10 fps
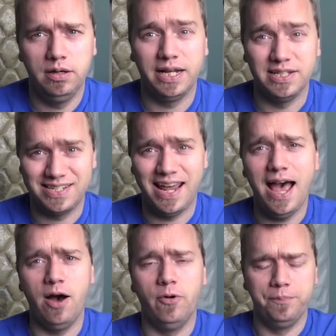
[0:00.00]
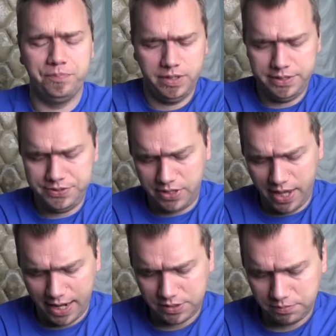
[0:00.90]
against Tau is
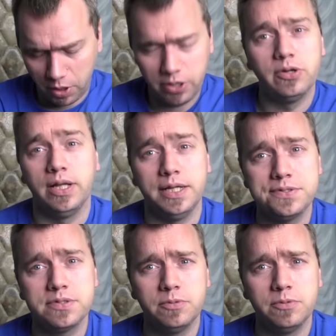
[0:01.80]
that marker lights,